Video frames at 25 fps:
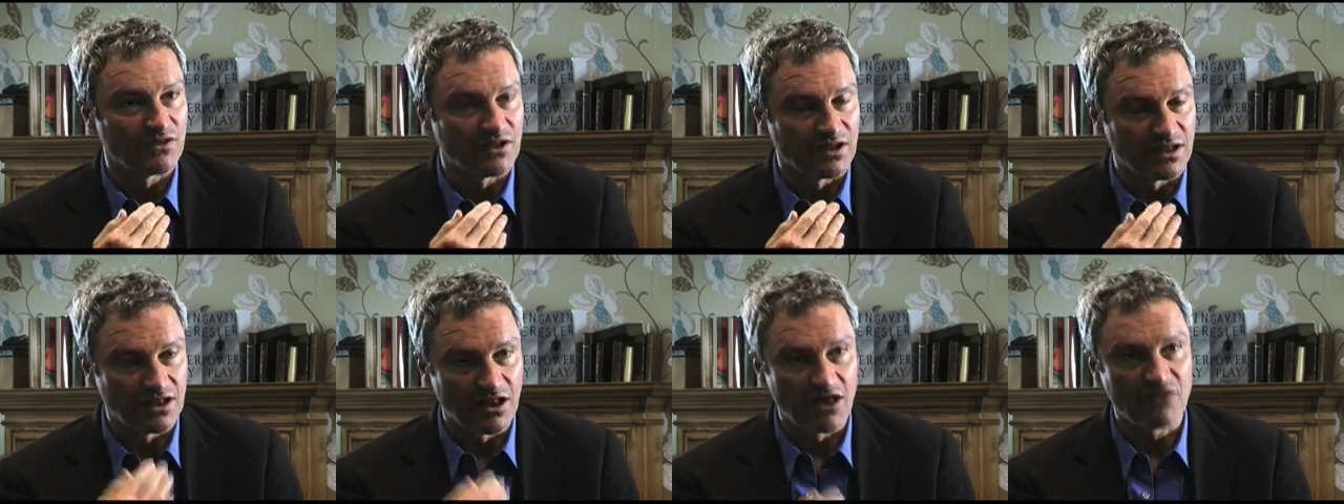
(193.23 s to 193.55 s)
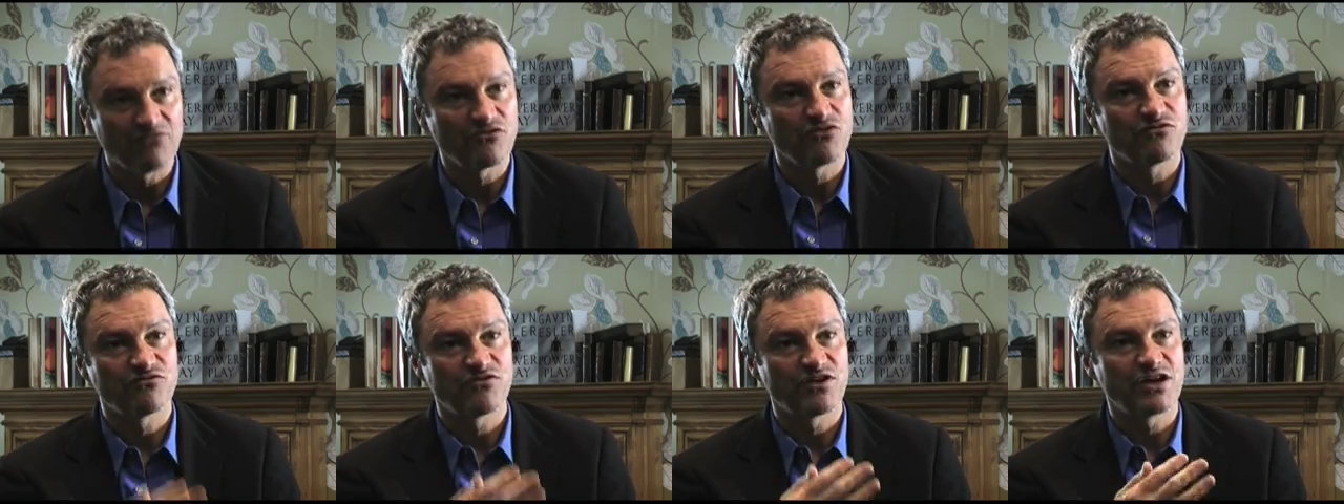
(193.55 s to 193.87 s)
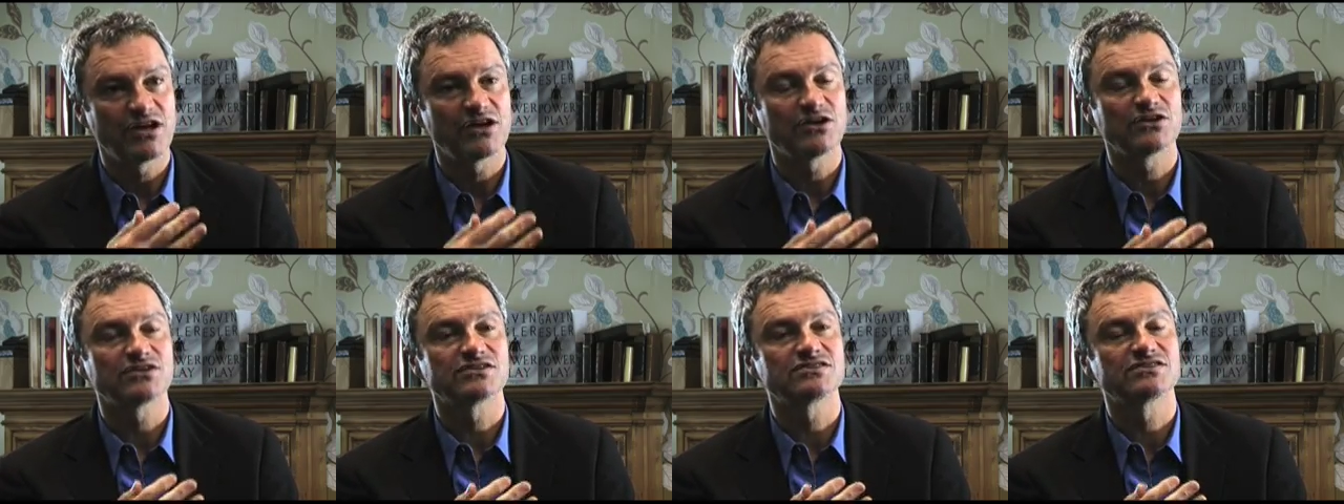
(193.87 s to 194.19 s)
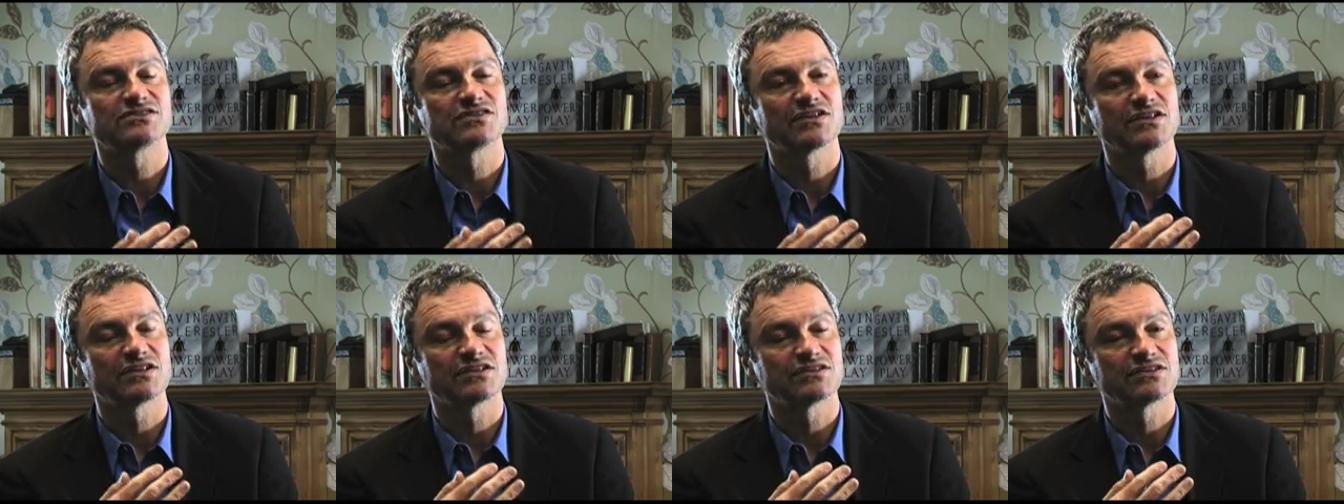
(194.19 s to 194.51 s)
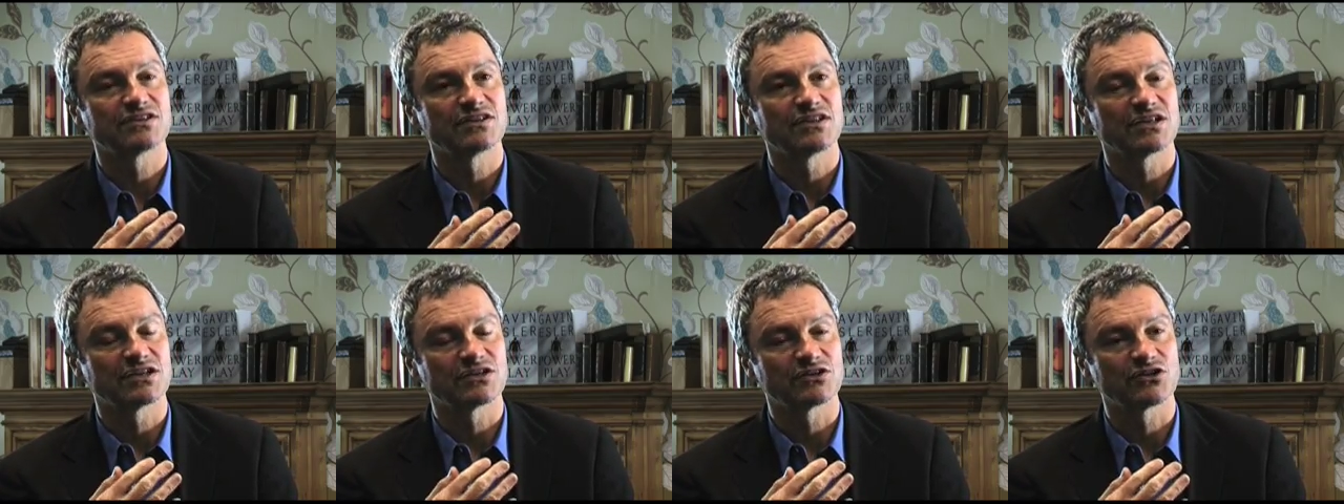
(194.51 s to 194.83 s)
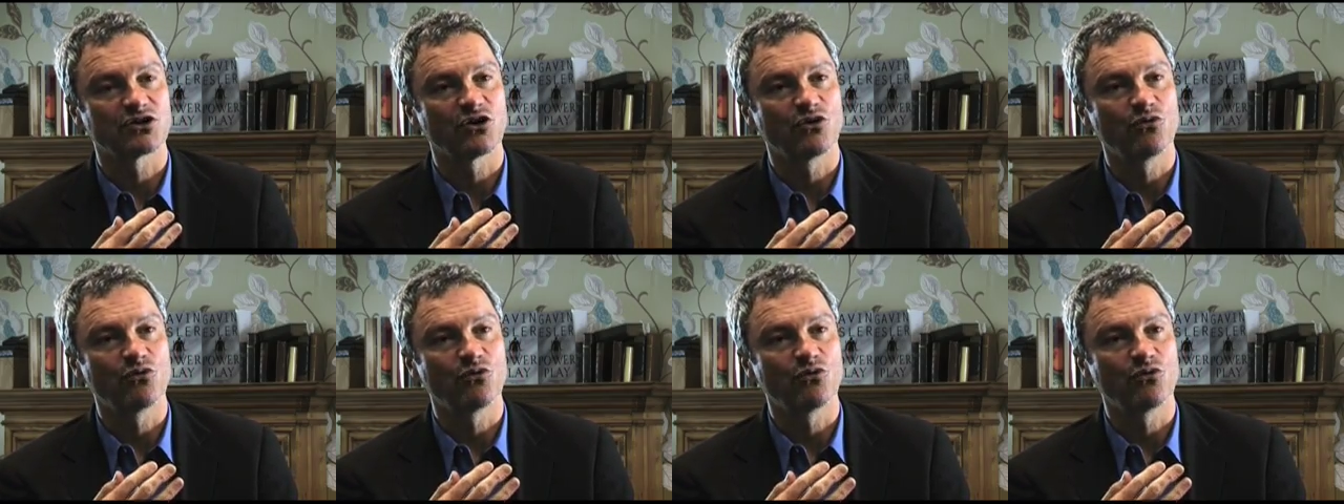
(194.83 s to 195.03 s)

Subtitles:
love affairs that